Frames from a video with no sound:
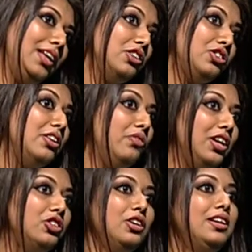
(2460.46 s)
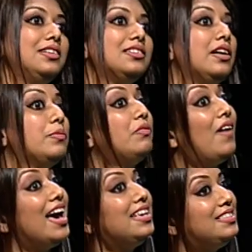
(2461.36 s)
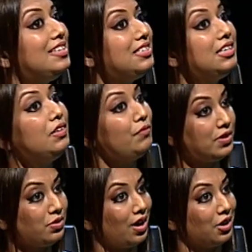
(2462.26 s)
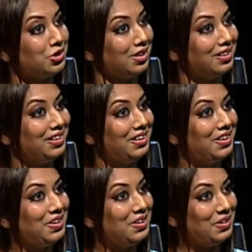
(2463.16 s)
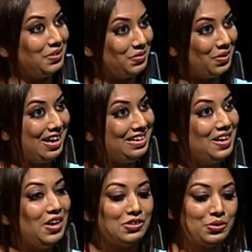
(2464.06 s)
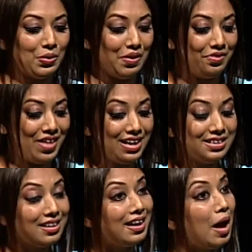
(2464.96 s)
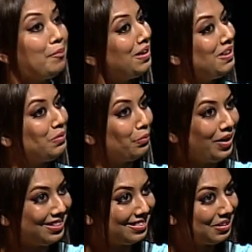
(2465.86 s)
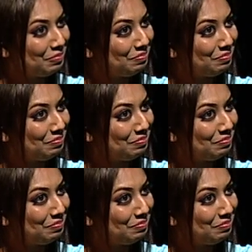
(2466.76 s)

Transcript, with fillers: Asian region in terms of ICT infrastructure, right? So that coupled with